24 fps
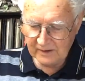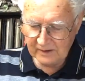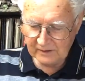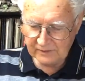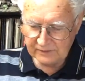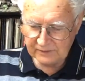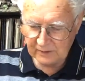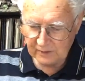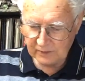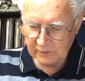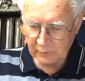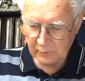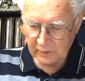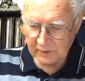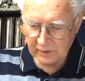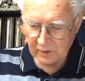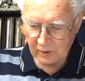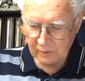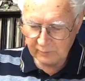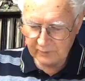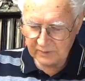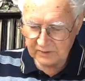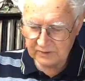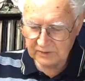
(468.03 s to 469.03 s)
So there were
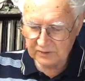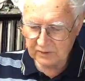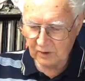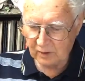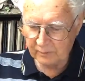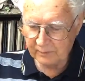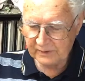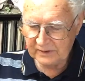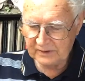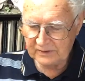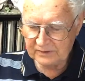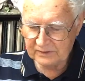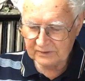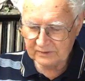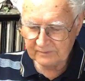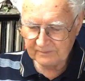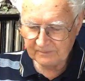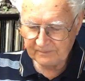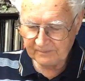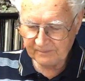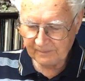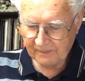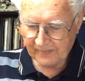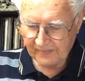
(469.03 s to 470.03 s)
copious copies
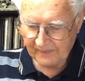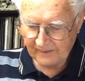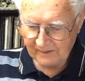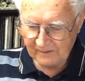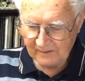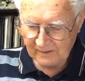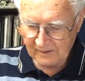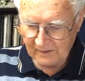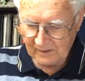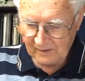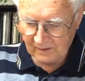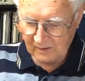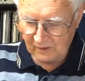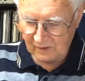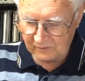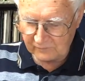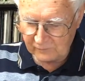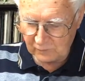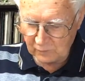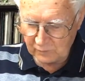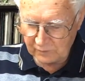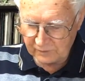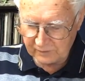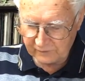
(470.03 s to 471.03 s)

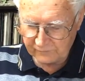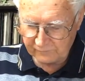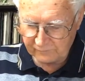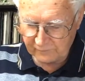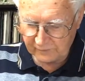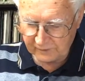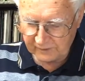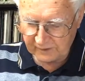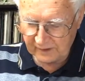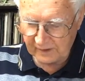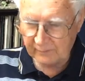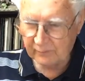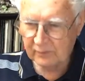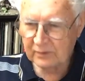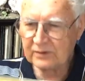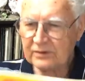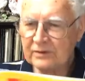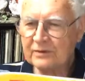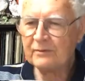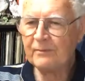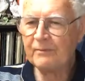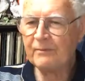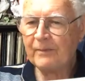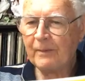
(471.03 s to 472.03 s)
of all the different
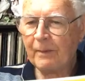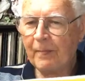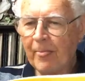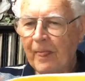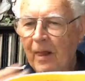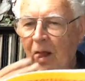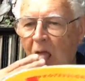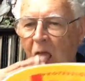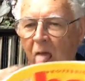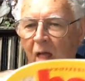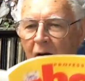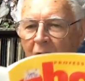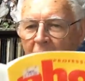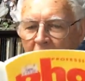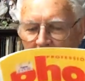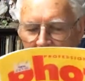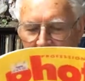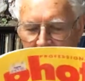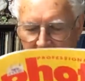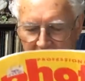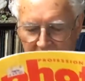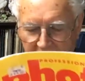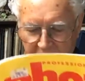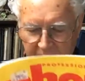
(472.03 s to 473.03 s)
cameras.
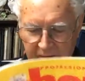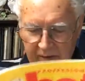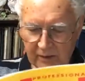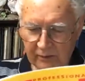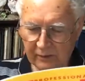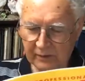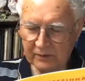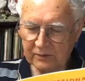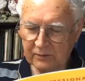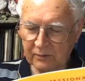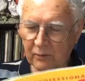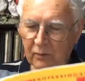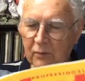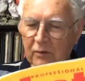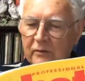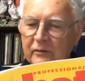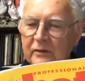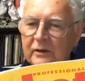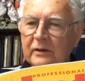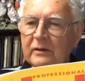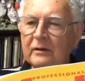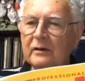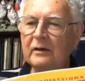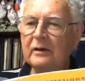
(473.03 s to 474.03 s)
I'm not going to go into all
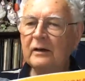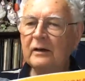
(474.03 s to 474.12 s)
of it.